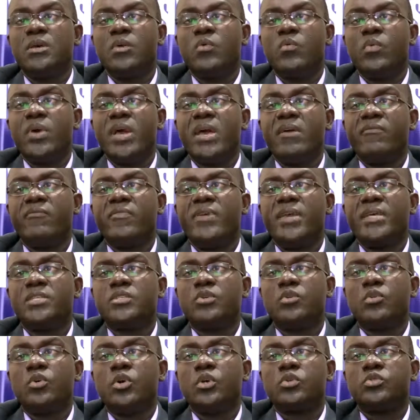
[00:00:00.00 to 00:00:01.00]
where V is
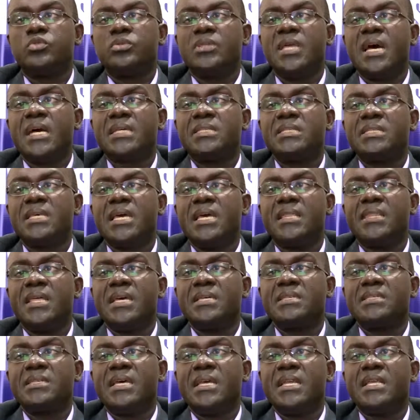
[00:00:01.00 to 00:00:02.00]
equal to that and
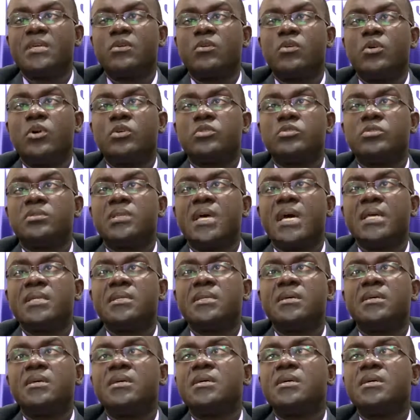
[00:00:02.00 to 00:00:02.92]
then Z equals to that.